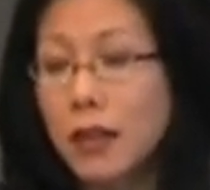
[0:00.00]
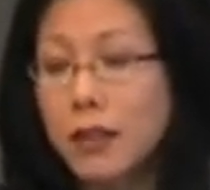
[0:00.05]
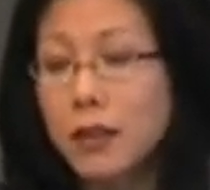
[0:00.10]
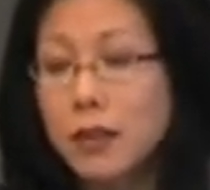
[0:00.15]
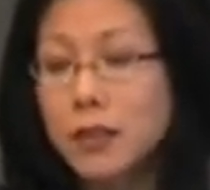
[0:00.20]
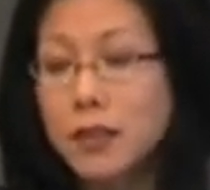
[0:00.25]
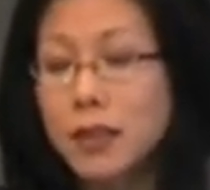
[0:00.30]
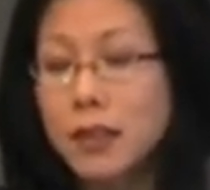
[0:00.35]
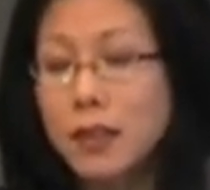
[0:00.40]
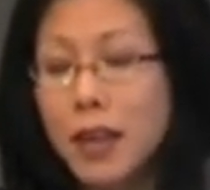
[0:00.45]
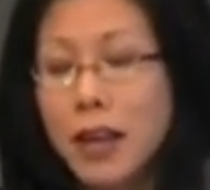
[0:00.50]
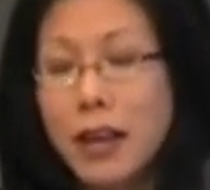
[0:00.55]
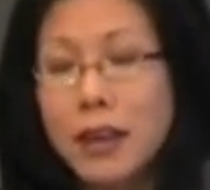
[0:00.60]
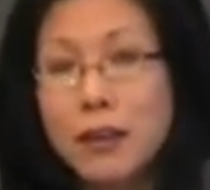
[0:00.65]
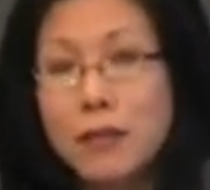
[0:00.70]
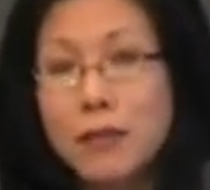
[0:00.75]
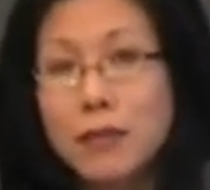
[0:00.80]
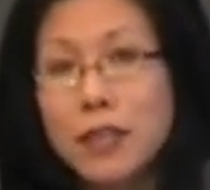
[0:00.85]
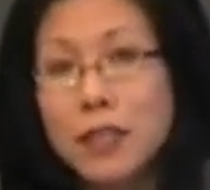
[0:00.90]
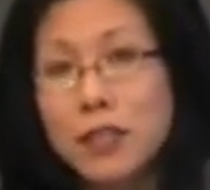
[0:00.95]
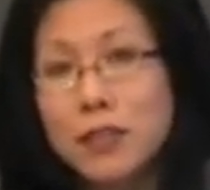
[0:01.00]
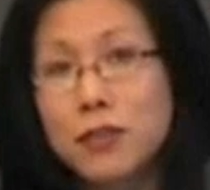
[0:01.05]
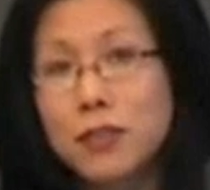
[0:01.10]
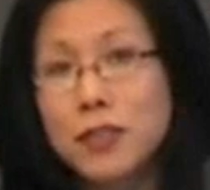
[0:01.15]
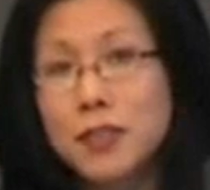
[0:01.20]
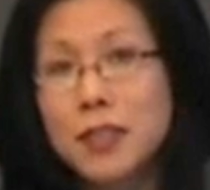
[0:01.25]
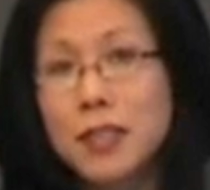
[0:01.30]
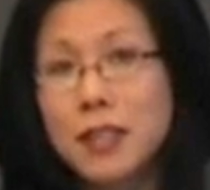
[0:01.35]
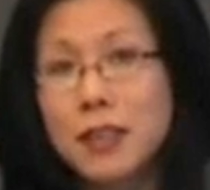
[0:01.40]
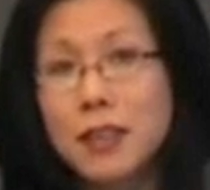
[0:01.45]
there's a lot of
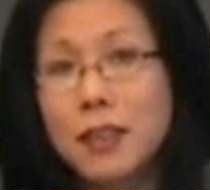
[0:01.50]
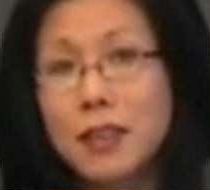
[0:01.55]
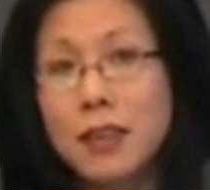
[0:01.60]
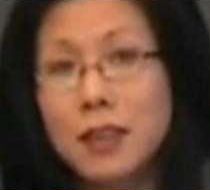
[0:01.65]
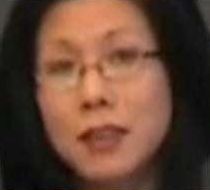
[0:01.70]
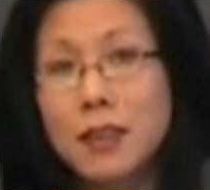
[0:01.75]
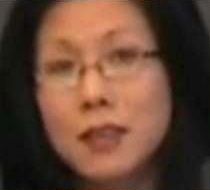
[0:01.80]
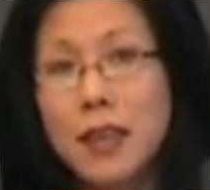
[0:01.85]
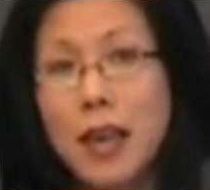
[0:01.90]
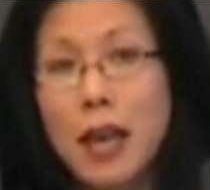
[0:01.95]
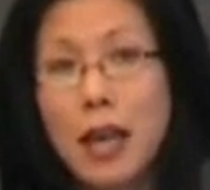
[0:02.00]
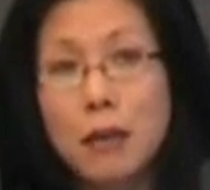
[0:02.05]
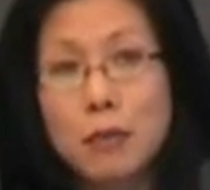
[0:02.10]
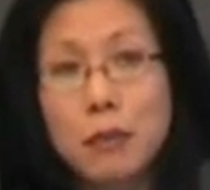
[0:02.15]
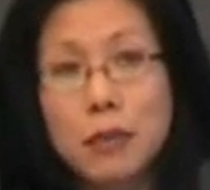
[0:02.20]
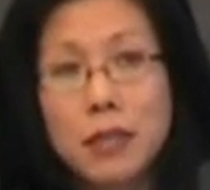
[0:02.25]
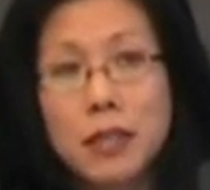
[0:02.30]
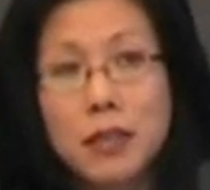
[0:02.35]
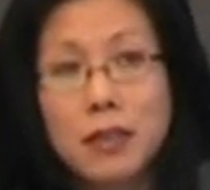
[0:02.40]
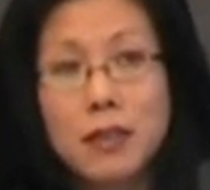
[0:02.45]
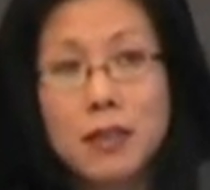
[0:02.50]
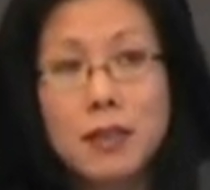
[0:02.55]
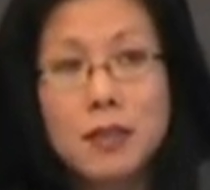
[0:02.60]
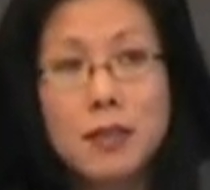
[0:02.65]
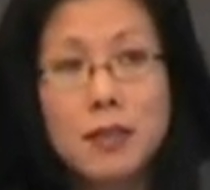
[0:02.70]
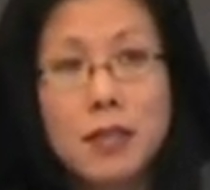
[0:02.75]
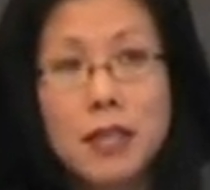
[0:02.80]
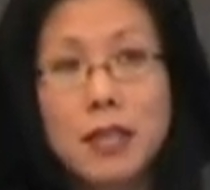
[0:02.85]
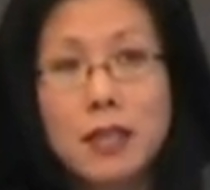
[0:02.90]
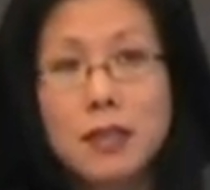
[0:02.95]
interesting things happening
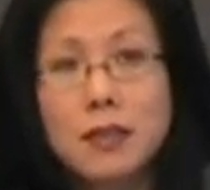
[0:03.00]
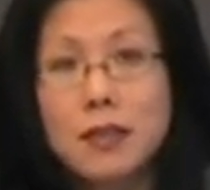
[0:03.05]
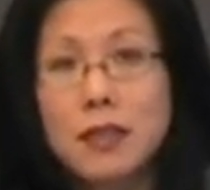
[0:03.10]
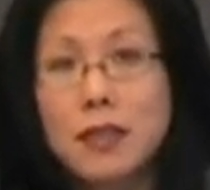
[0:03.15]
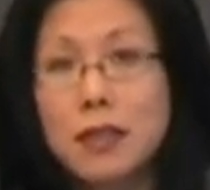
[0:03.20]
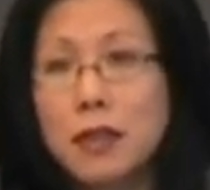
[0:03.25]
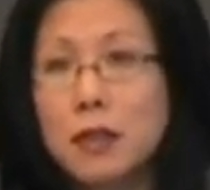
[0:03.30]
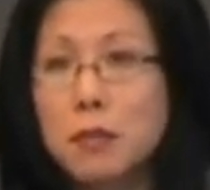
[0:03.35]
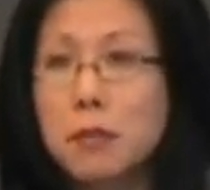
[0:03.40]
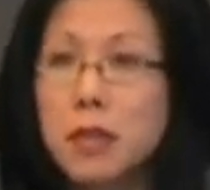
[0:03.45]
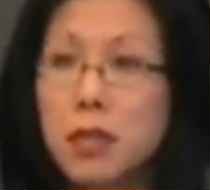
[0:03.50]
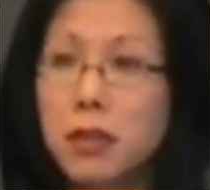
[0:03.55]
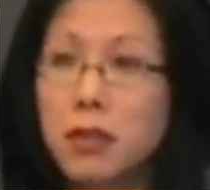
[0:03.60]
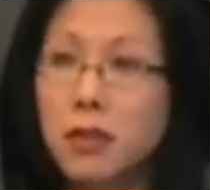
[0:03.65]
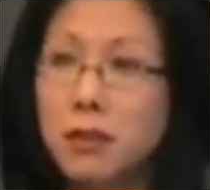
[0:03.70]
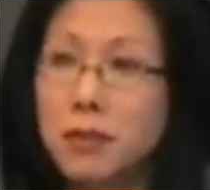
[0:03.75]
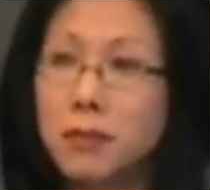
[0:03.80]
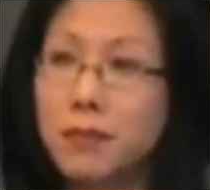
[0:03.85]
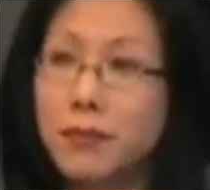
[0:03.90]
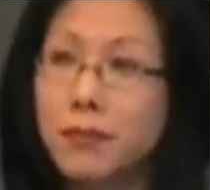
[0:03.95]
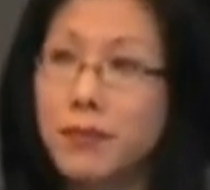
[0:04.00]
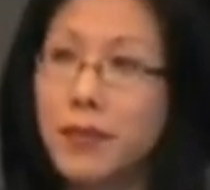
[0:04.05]
these days in the middle.